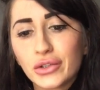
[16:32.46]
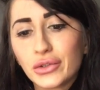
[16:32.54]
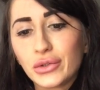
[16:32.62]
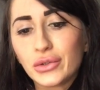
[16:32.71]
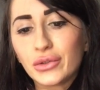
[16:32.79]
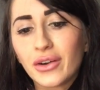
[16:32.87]

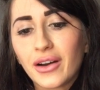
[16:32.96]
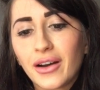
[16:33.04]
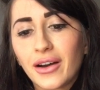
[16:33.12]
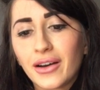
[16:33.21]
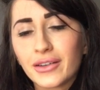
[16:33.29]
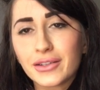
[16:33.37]
you
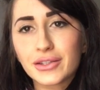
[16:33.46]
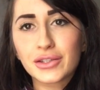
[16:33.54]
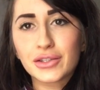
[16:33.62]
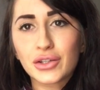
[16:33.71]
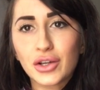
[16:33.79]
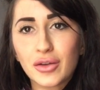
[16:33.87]
are
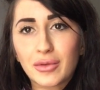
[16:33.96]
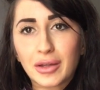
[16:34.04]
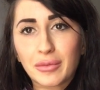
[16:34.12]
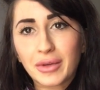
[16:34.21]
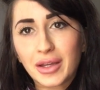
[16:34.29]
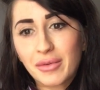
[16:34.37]

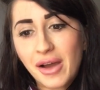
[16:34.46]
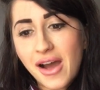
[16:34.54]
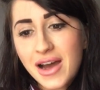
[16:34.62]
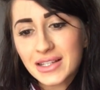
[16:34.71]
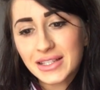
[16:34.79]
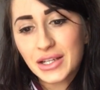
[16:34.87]
disturbing me by
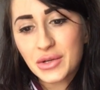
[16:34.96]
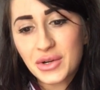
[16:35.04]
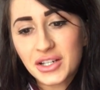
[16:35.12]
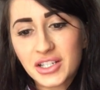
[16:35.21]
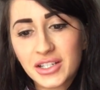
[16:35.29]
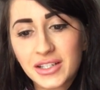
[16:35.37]
asking
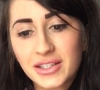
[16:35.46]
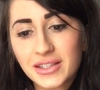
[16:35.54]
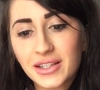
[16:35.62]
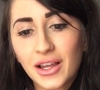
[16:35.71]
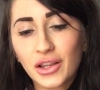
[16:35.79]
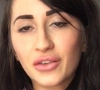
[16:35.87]
questions.
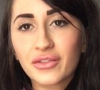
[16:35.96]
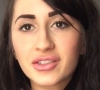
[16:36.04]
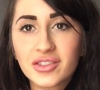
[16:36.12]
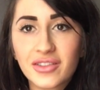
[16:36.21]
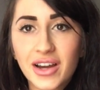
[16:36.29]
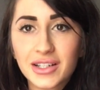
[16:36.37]
I love
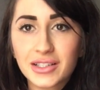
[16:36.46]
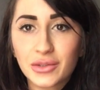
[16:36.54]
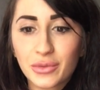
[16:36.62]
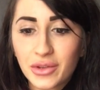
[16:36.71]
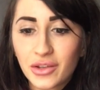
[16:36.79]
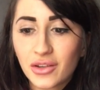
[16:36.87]
interacting
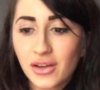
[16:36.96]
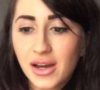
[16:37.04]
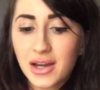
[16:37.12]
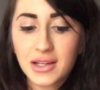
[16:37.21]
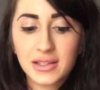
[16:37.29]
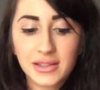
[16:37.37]
with you
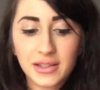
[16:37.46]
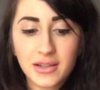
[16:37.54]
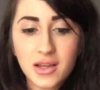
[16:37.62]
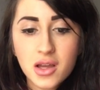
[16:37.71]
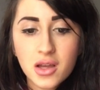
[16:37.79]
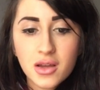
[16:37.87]
guys, and
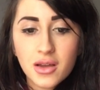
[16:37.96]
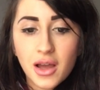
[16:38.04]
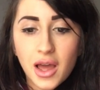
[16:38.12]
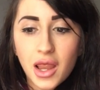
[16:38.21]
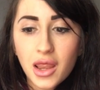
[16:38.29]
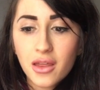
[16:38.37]

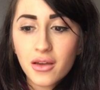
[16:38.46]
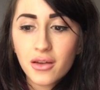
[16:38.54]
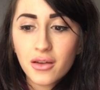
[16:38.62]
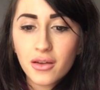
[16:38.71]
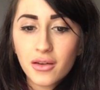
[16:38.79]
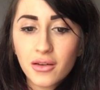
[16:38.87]
I
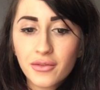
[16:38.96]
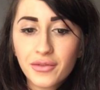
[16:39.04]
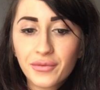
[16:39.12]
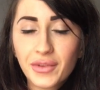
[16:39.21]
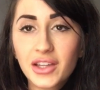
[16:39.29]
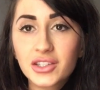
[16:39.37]
love
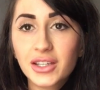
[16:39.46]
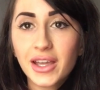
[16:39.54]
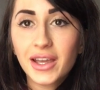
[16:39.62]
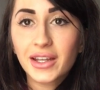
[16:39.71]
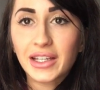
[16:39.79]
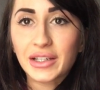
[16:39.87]

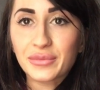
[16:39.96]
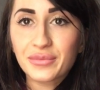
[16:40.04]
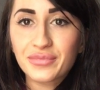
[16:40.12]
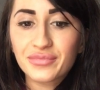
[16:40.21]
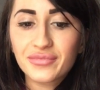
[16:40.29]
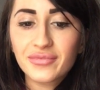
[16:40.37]
educating.
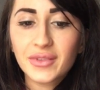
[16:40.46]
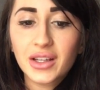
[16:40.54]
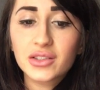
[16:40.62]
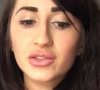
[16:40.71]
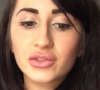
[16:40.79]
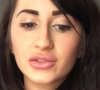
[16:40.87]

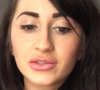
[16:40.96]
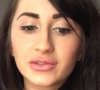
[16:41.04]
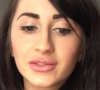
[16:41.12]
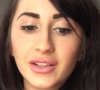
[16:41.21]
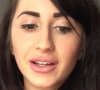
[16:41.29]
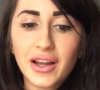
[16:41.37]

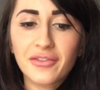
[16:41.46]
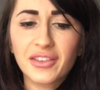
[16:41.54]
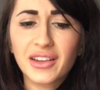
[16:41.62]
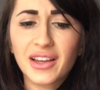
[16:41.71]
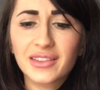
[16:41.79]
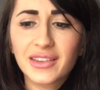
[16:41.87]
And I feel
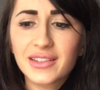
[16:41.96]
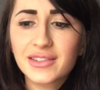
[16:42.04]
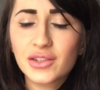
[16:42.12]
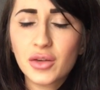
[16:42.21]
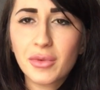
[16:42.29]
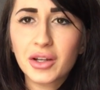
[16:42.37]
like there's
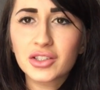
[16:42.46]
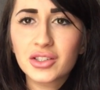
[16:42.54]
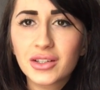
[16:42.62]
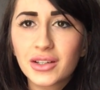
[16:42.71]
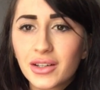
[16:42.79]
so much